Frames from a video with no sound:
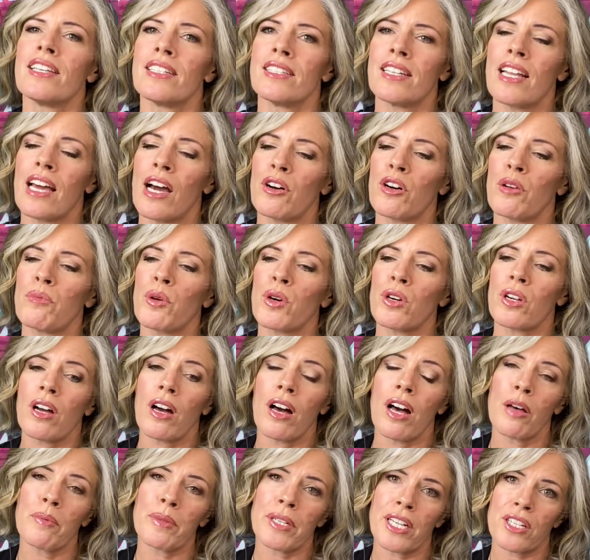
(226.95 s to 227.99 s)
Now, a more
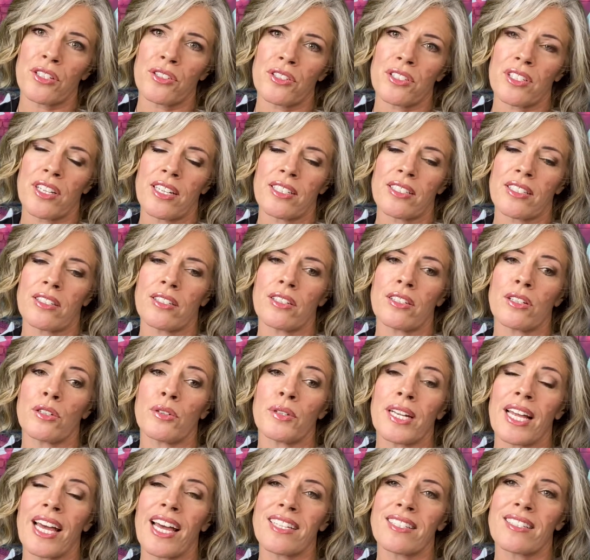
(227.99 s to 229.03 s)
common exercise is to do
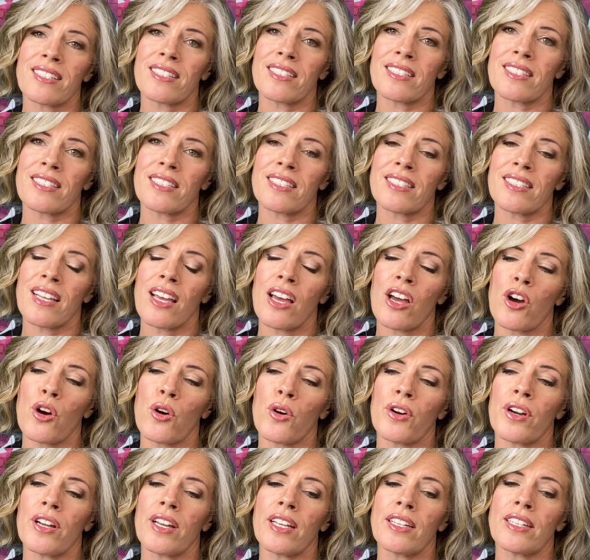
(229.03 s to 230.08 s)
an S
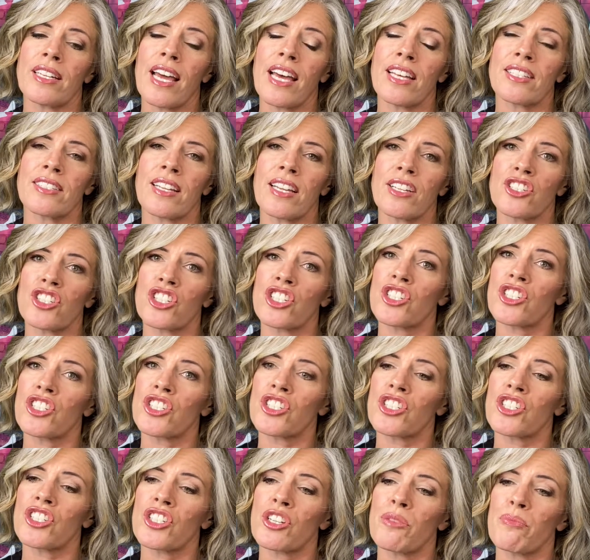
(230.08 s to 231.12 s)
or an
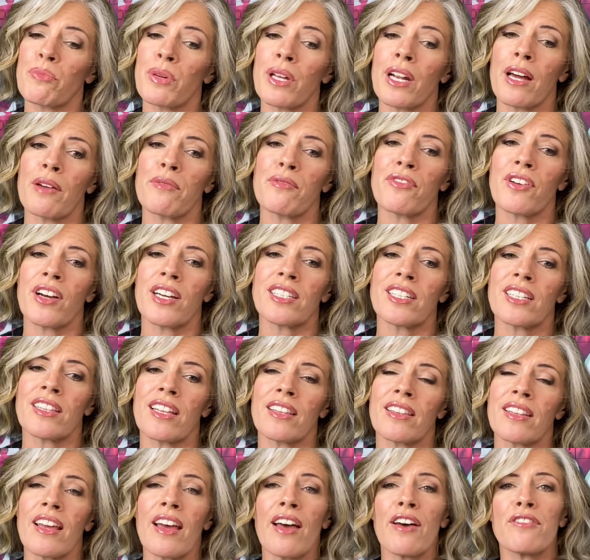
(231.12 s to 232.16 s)
SH, but I'm finding
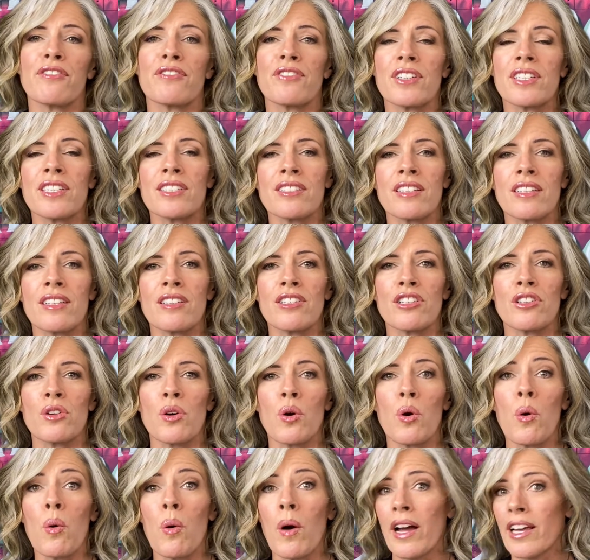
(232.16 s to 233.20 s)
that the F is a little
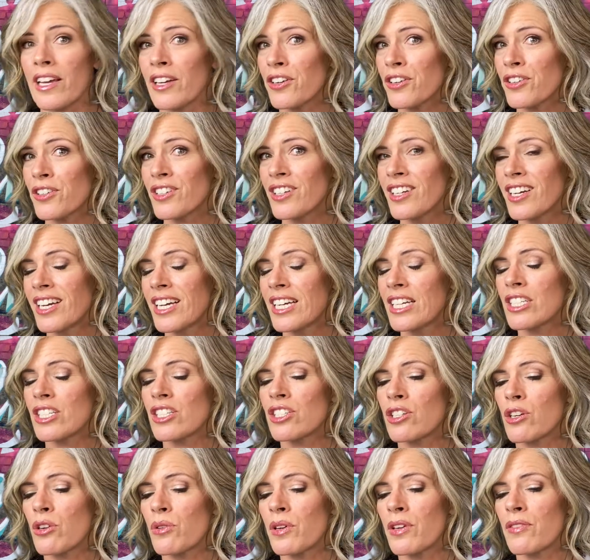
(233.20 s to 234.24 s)
quieter.
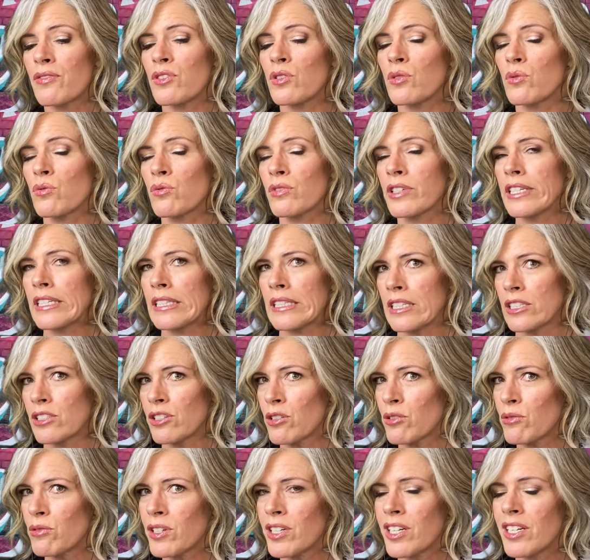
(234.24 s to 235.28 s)
So if you really
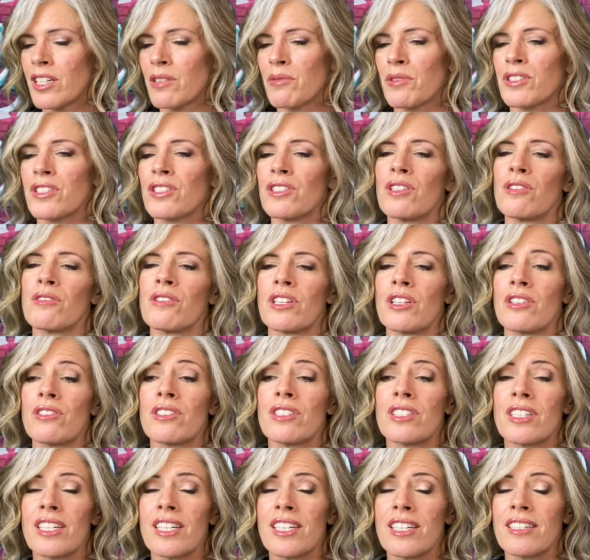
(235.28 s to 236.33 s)
don't want anyone to know that you're
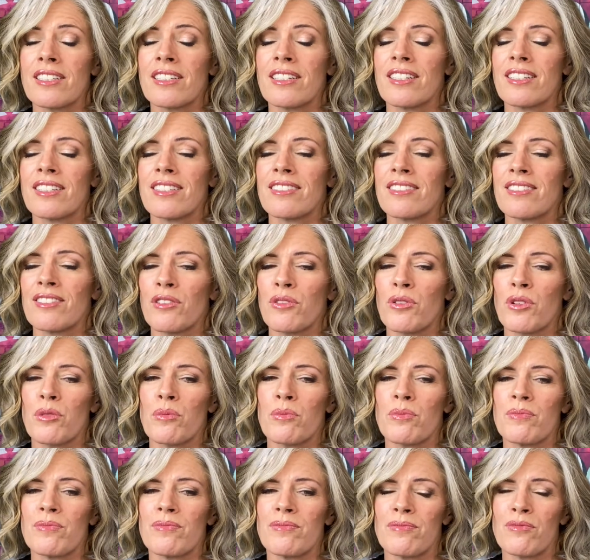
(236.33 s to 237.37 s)
singing or
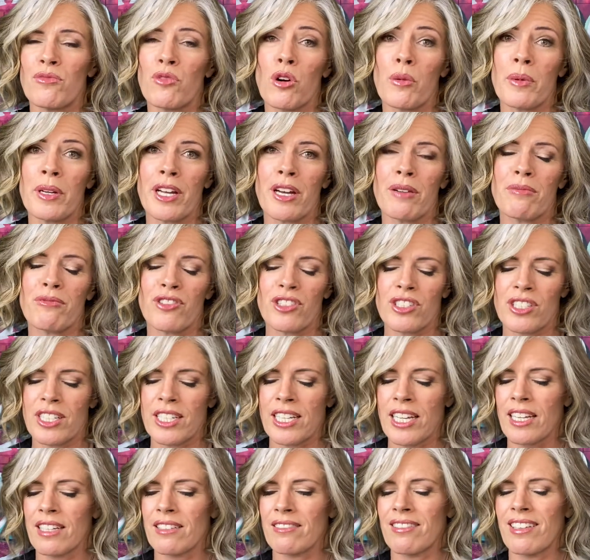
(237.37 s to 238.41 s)
warming up for
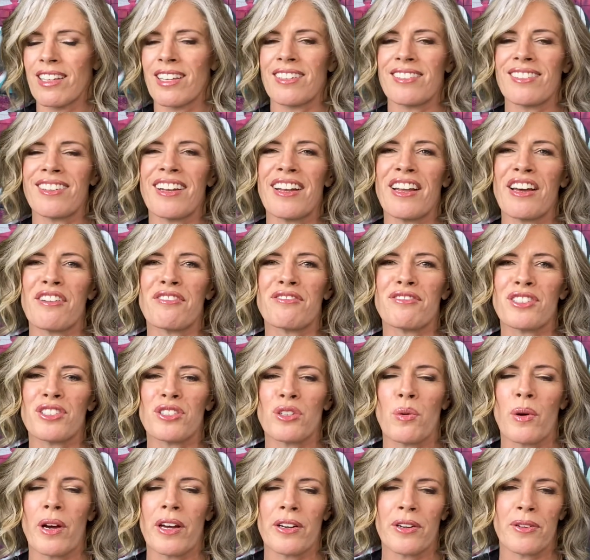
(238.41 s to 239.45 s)
singing, then an F is
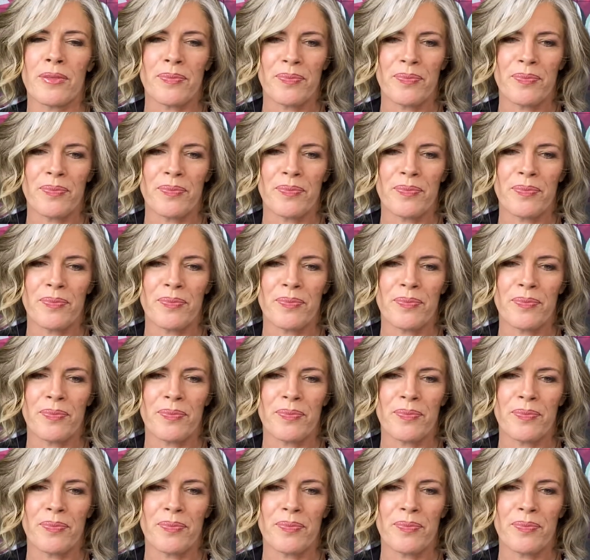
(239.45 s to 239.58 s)
quieter.